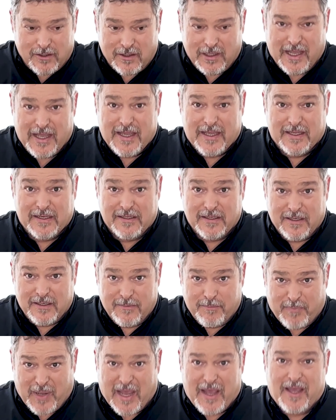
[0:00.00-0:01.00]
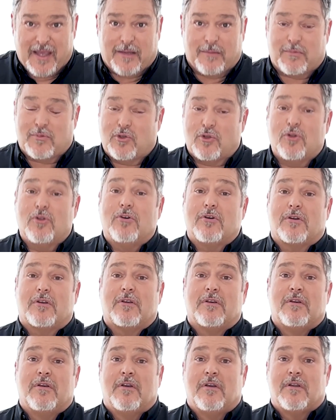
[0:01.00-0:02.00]
line pipe
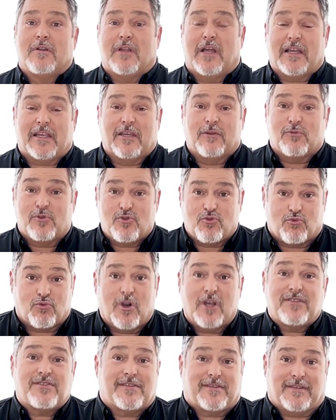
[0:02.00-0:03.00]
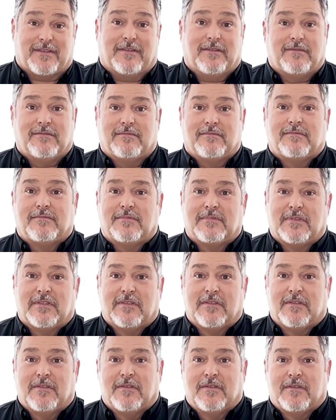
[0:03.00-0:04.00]
look like it was rusty.
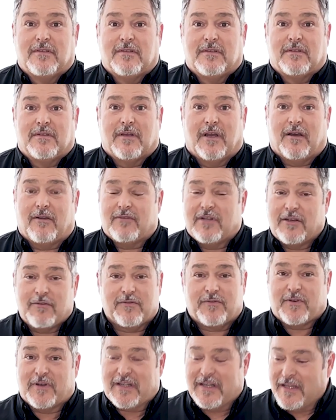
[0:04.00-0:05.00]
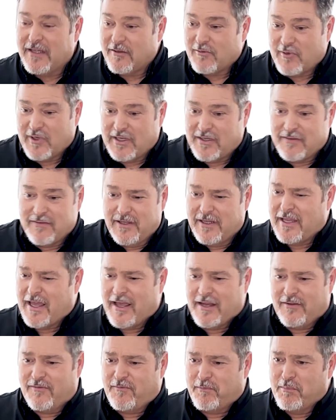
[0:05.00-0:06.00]
I'll never forget, we
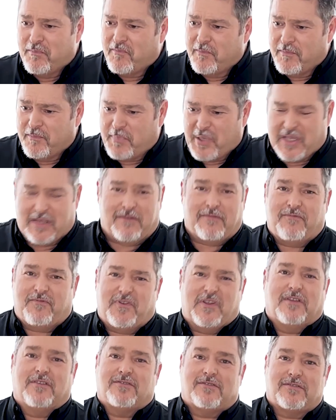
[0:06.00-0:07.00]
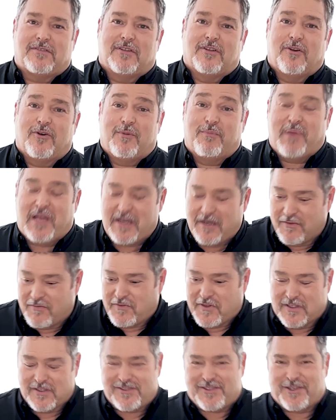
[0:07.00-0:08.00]
had a pet fish, you know, a betta fish